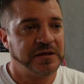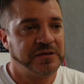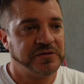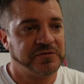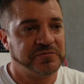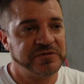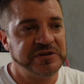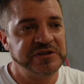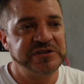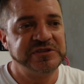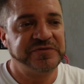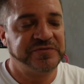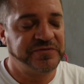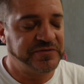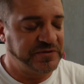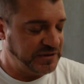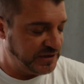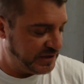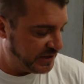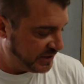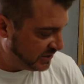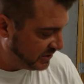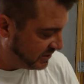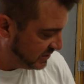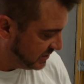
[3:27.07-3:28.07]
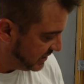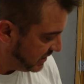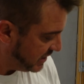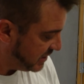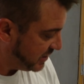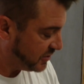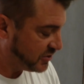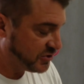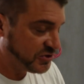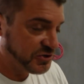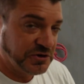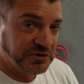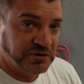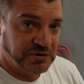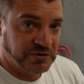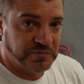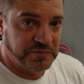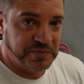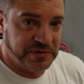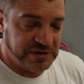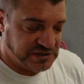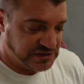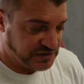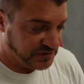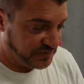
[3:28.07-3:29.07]
The reason for this, and I'll show you
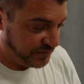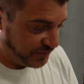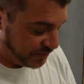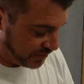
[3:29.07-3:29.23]
a piece of